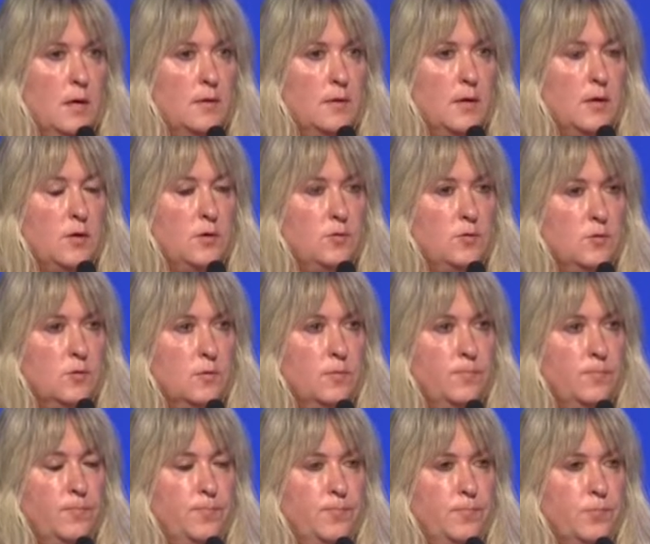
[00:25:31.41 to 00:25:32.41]
that you're
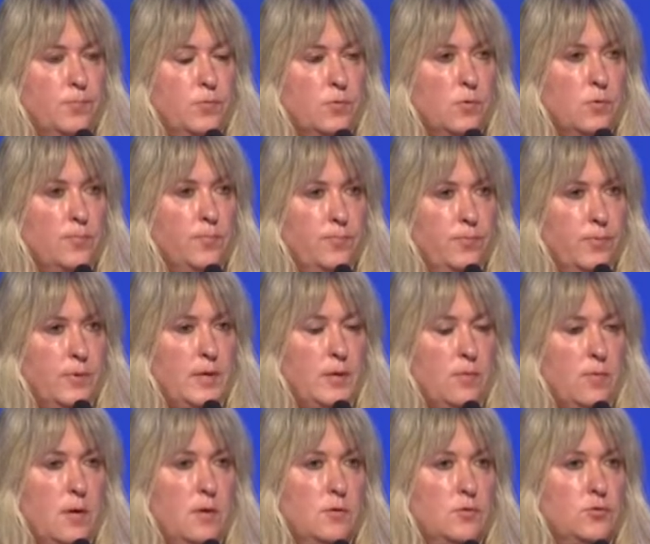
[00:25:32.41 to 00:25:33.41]
you're pretty
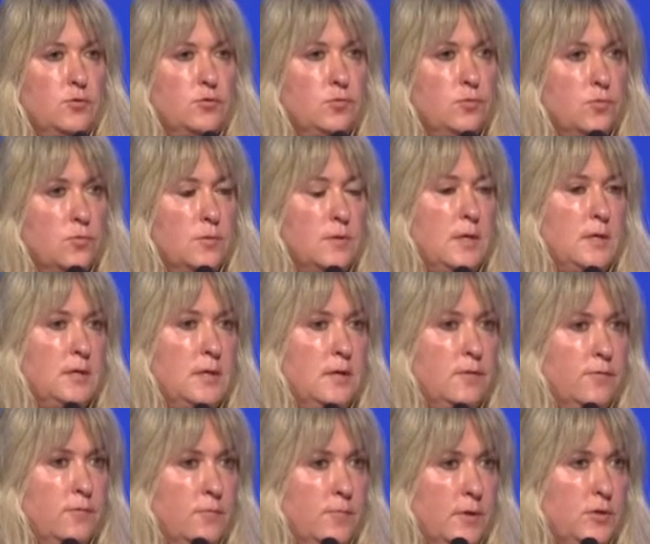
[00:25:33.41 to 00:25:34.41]
well assured that the
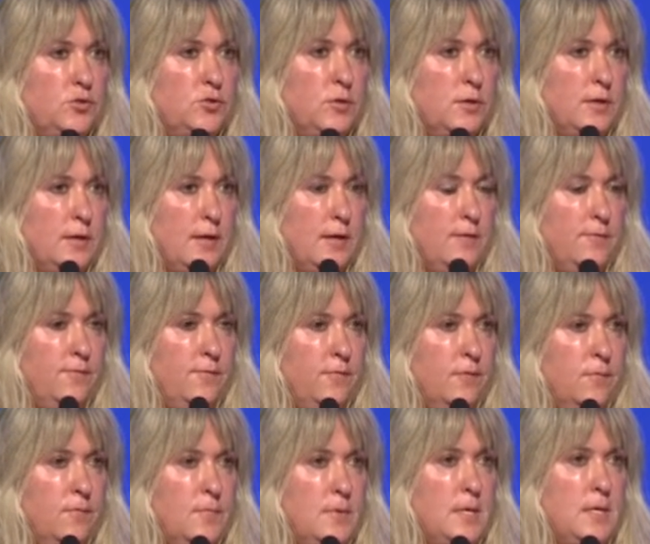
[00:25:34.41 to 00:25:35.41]
information came
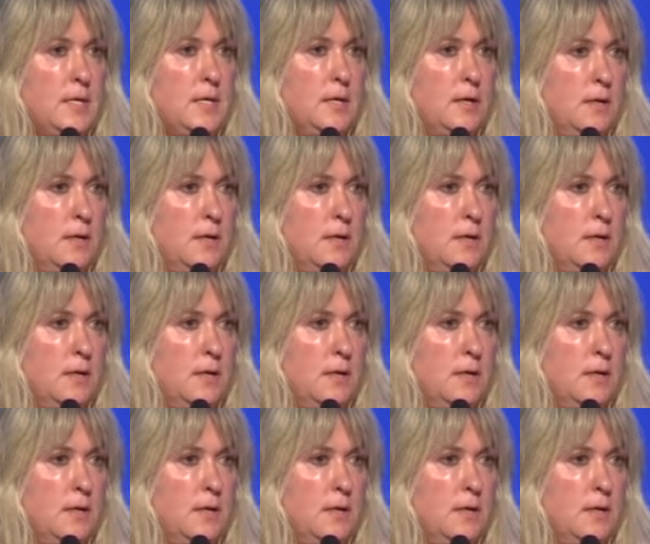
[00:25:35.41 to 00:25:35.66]
from me